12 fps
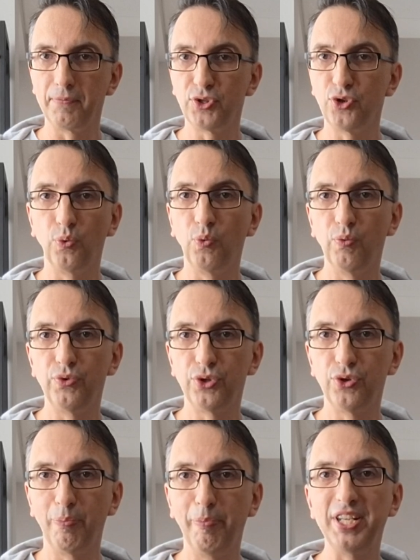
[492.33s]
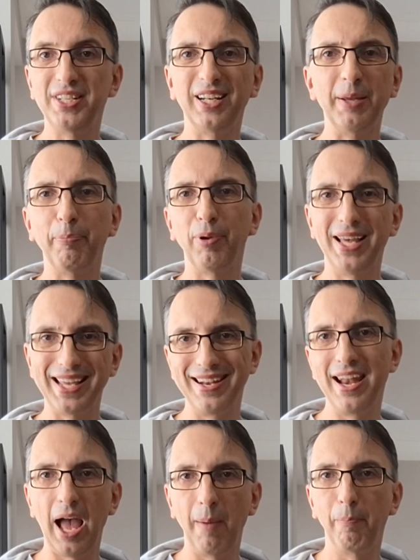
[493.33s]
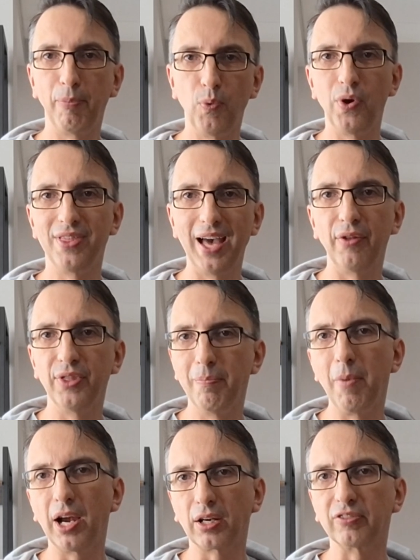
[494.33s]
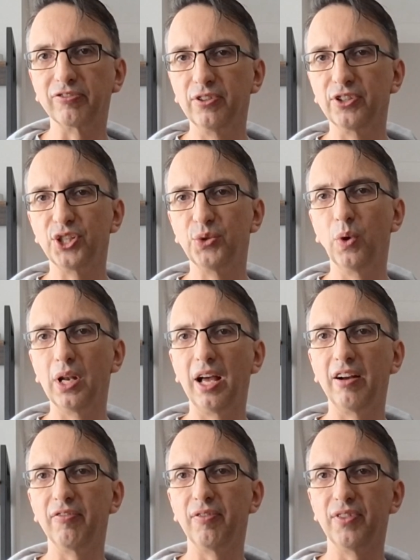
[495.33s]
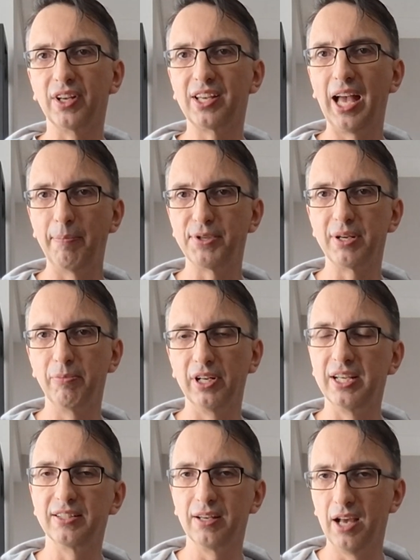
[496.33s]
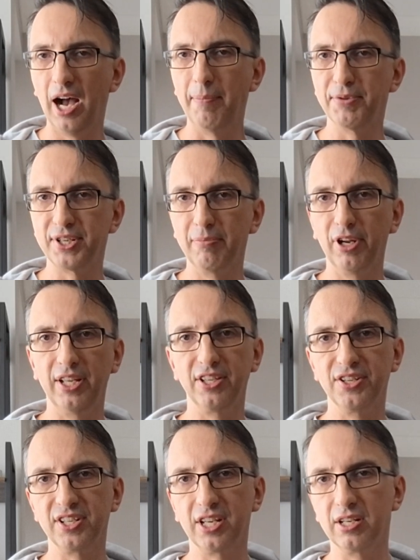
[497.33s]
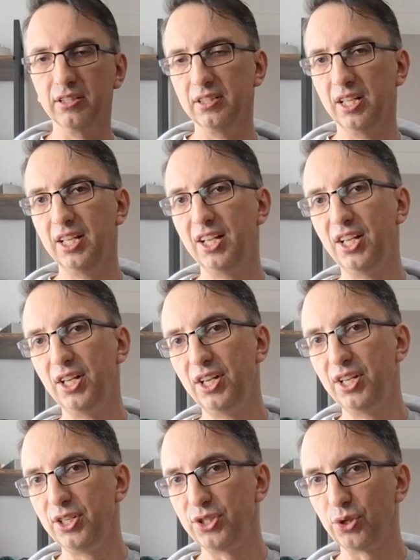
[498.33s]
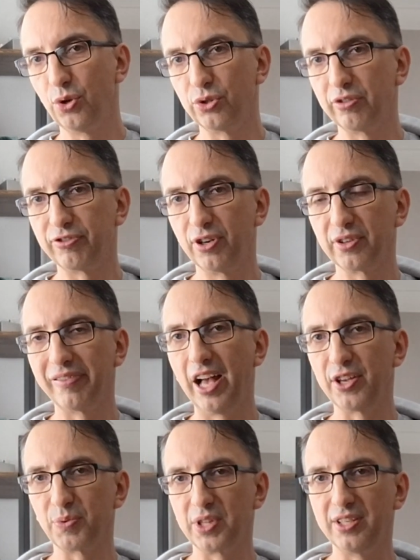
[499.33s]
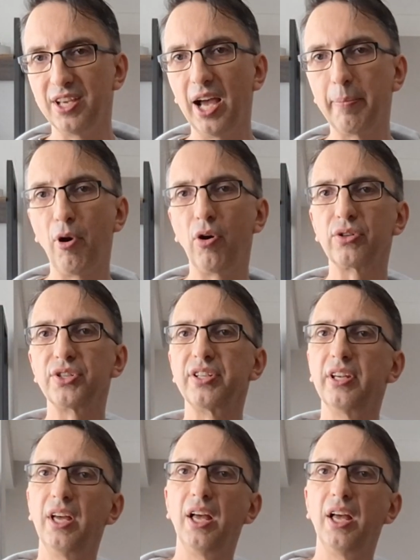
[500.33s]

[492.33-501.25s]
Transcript: to basically play an amp without the microphone. You will have the cab simulated, amp simulated signal to go to front of house with the DI box,